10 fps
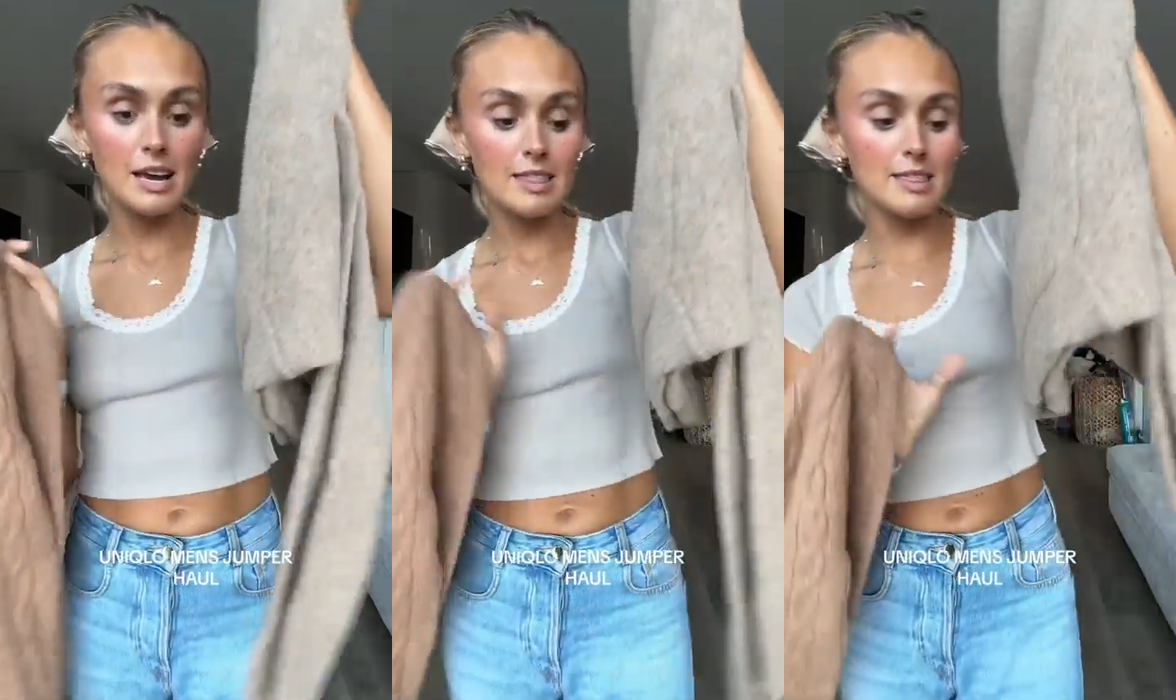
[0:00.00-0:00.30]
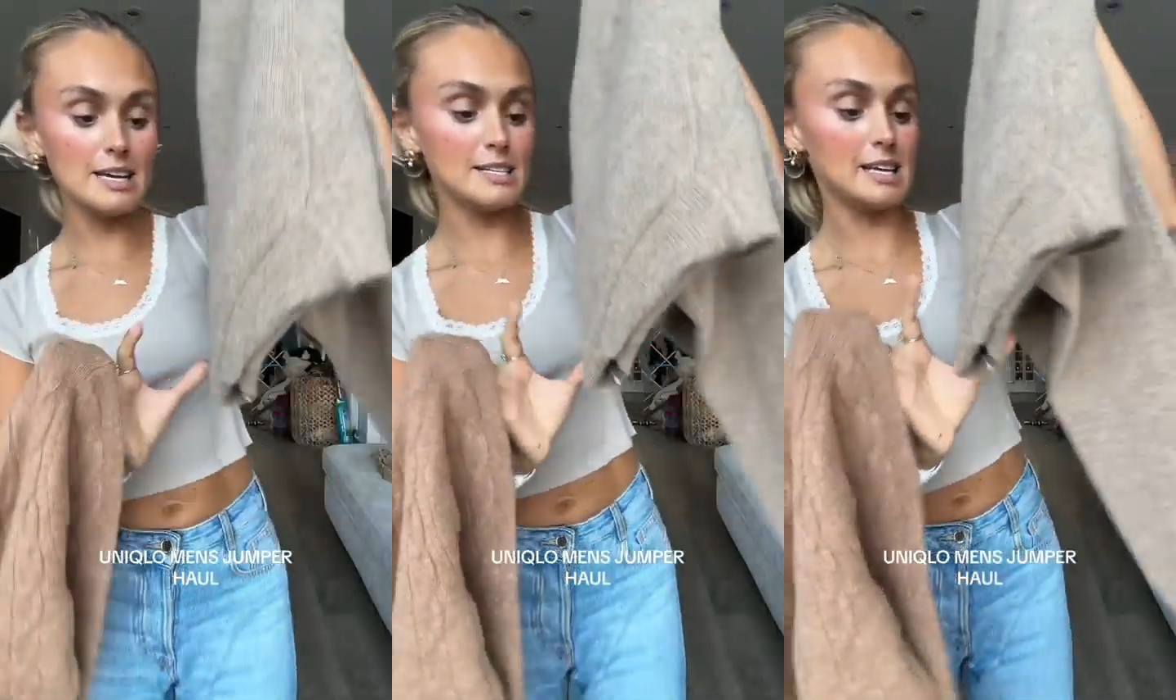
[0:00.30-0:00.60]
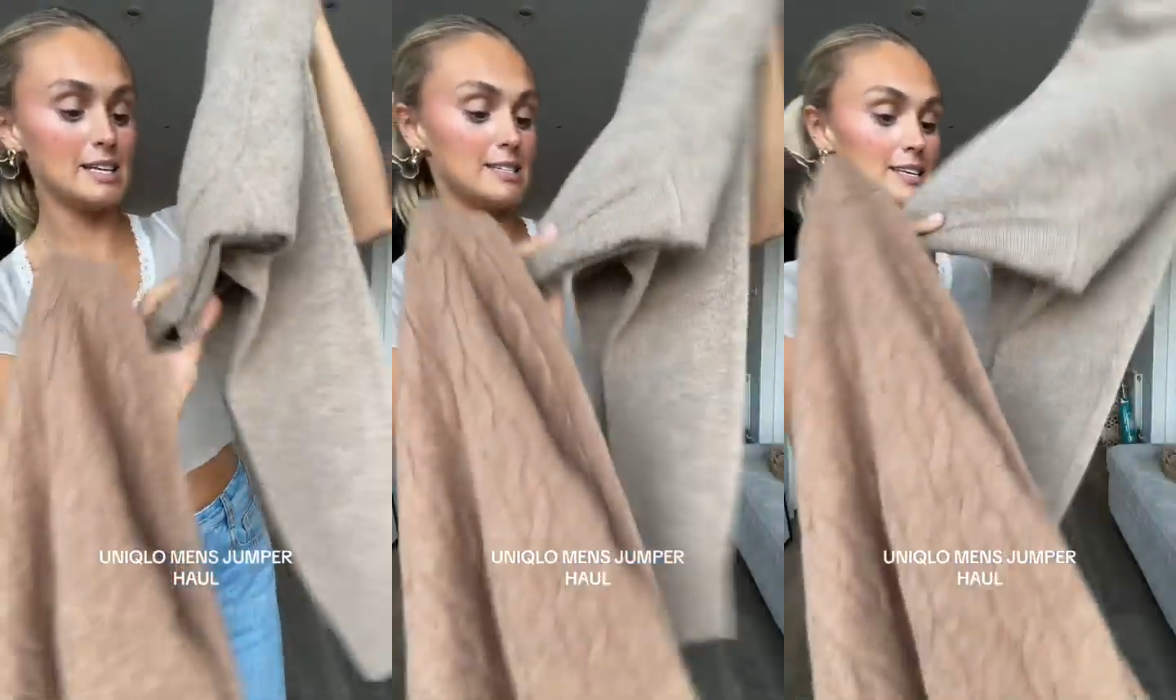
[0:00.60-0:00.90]
This
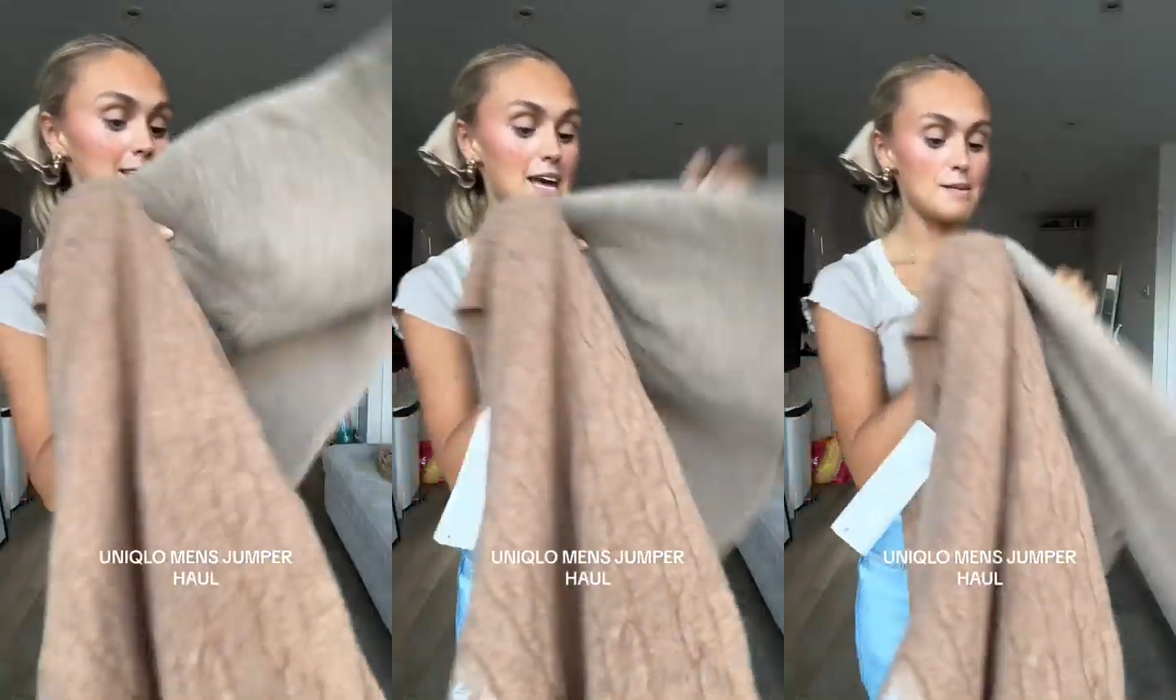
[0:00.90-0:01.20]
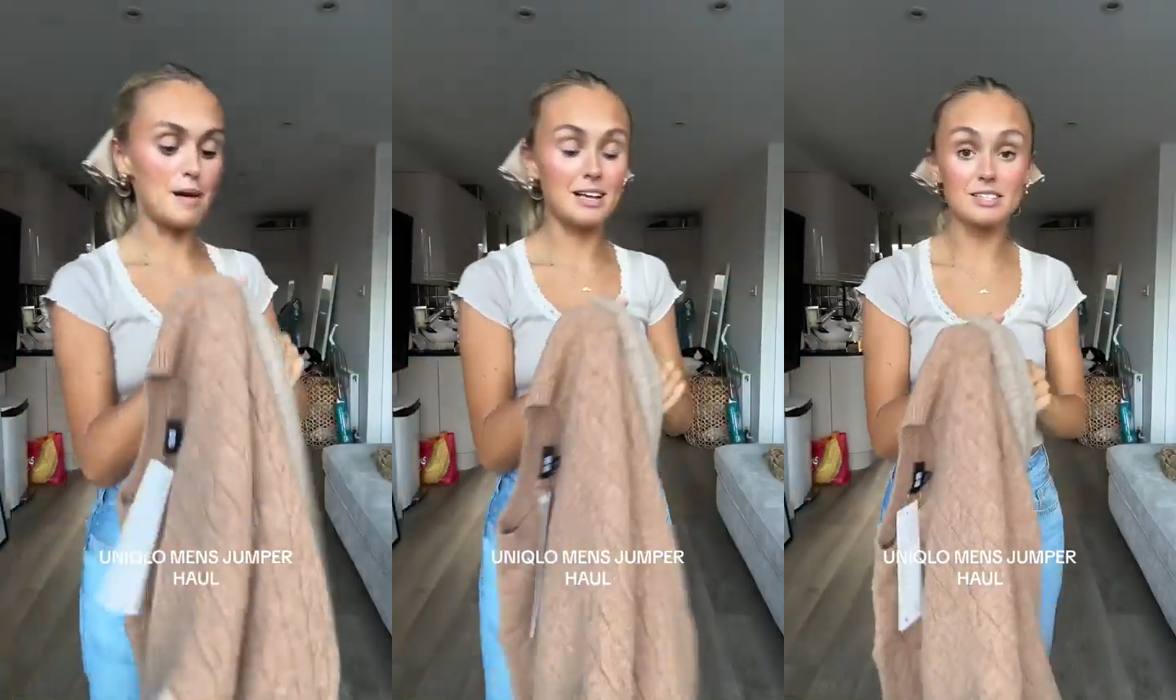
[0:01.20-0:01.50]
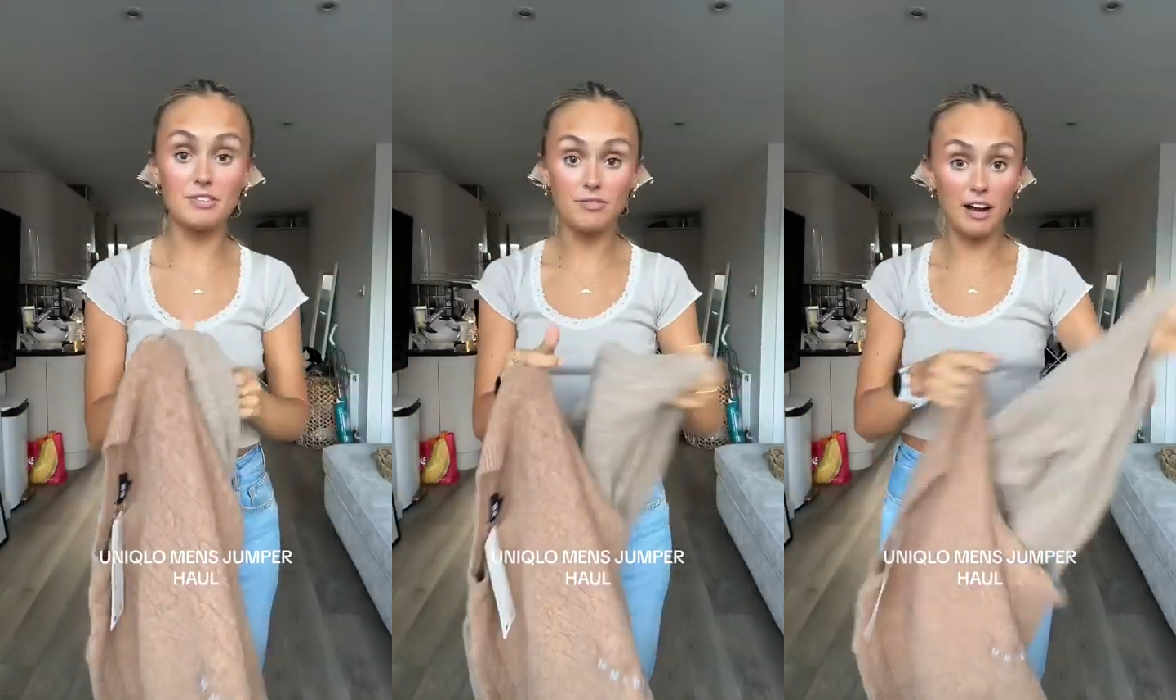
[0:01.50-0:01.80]
is the same as
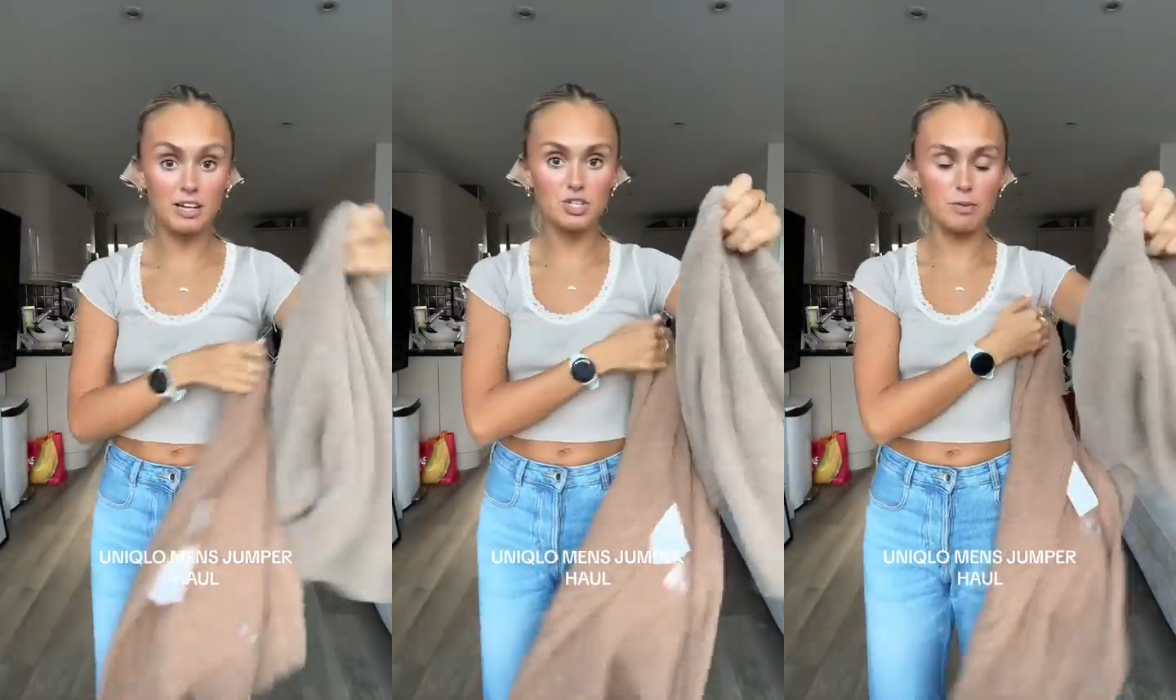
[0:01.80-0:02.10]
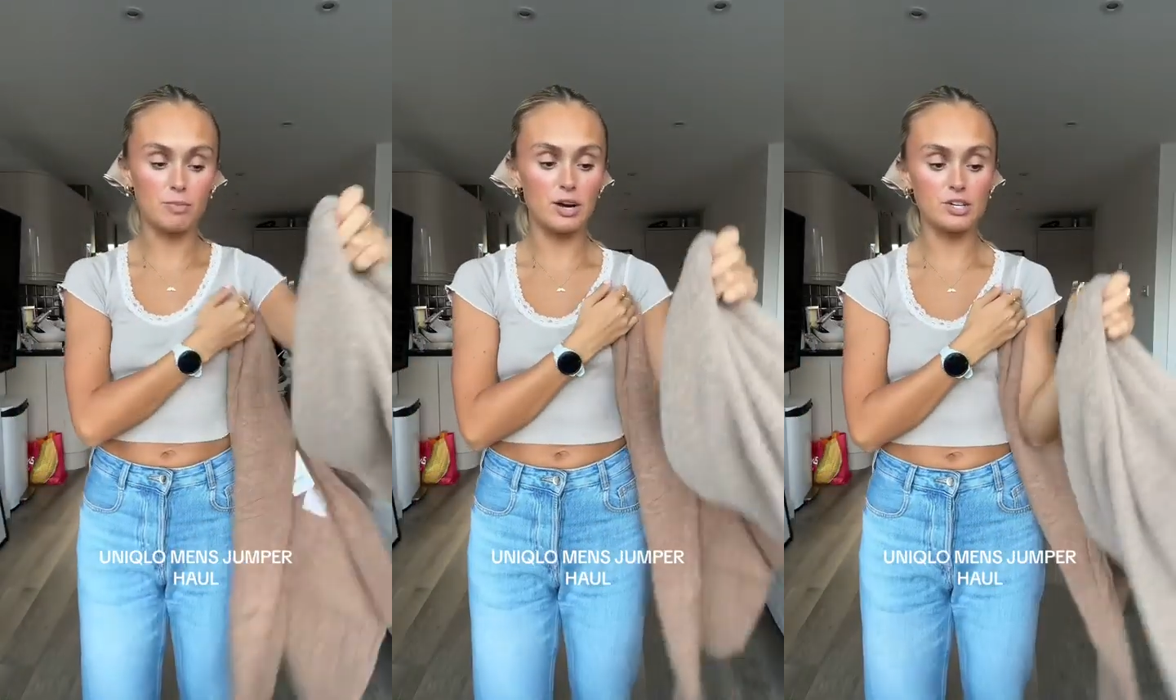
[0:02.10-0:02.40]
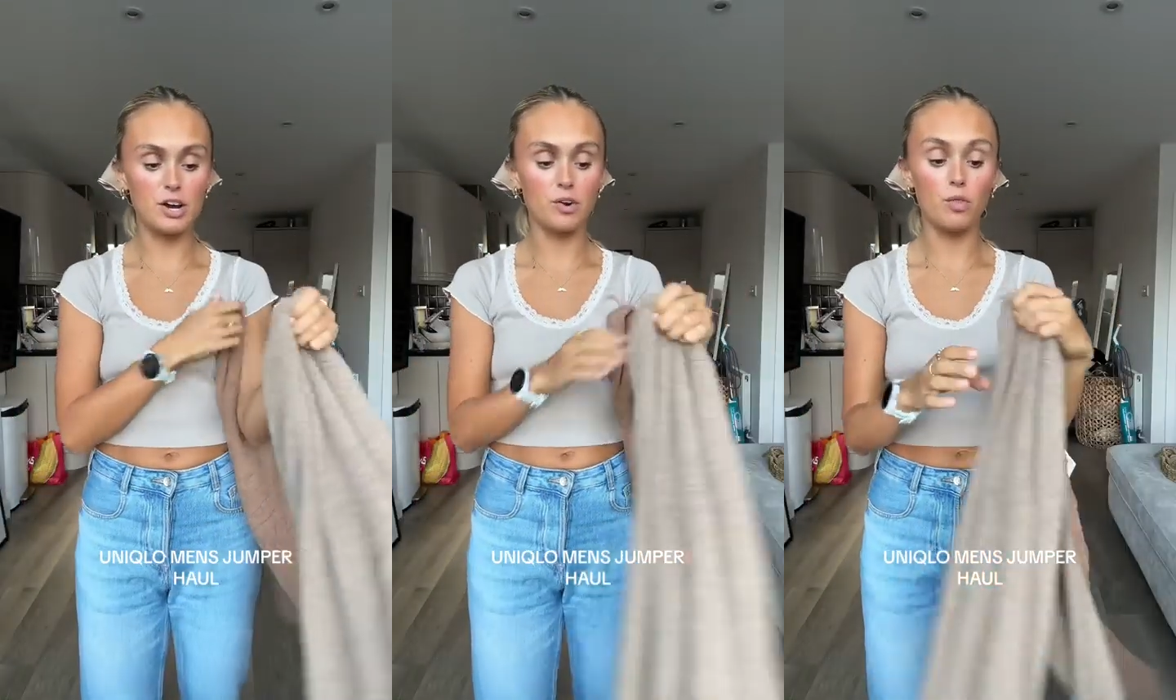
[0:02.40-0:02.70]
the first jumper I
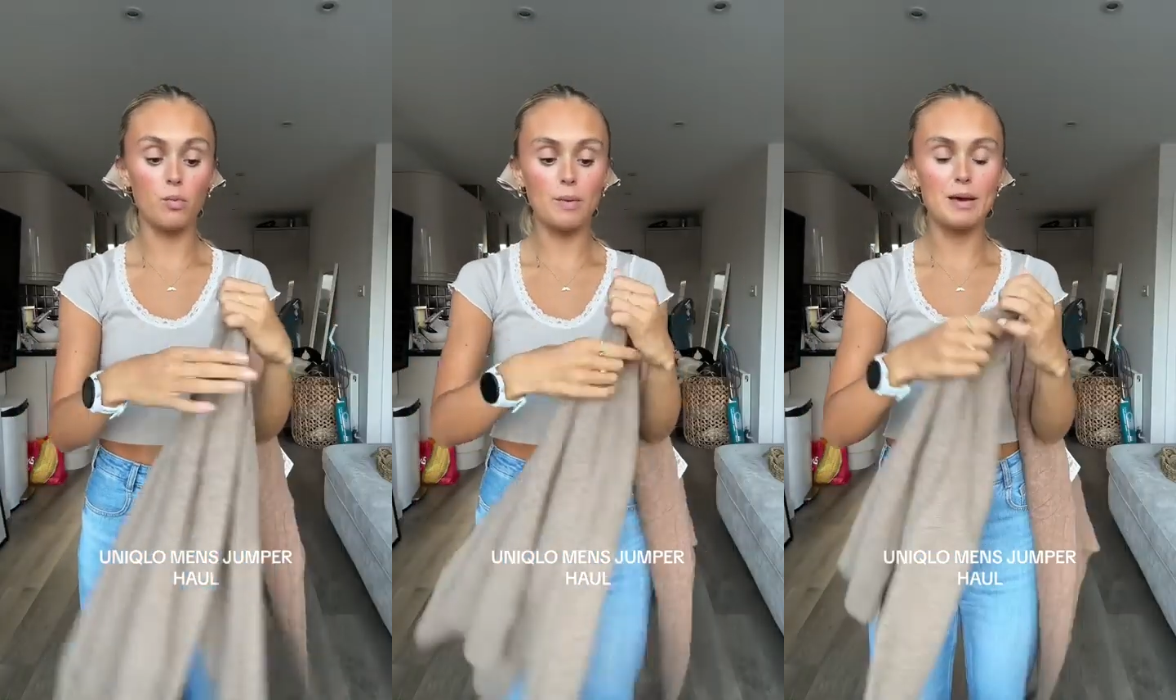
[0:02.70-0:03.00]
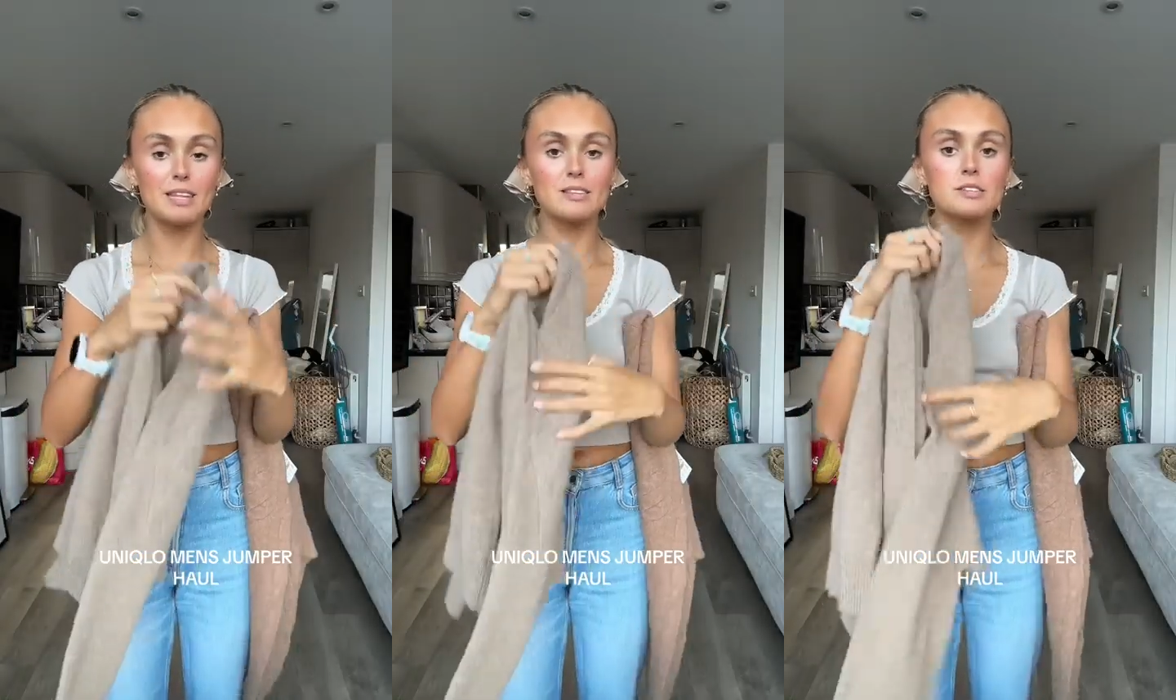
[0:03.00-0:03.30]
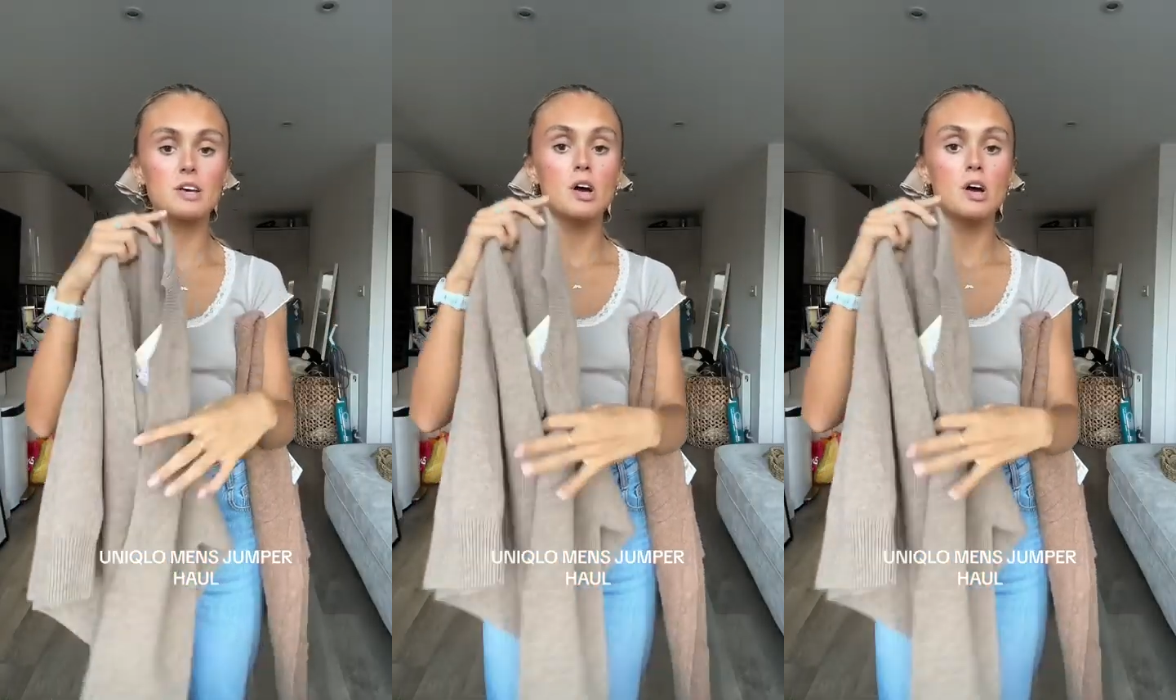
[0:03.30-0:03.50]
tried on, the women's,